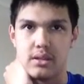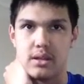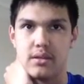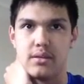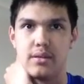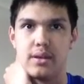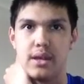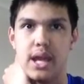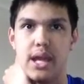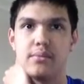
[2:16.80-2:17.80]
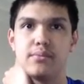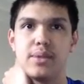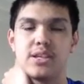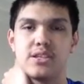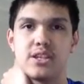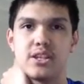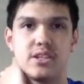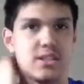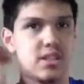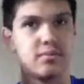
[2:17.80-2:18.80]
Yeah, Hamlin managed to
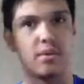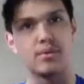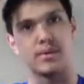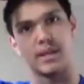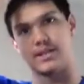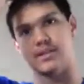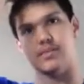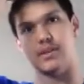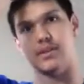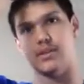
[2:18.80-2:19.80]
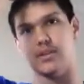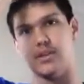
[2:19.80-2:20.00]
continue, but we'll get to him later.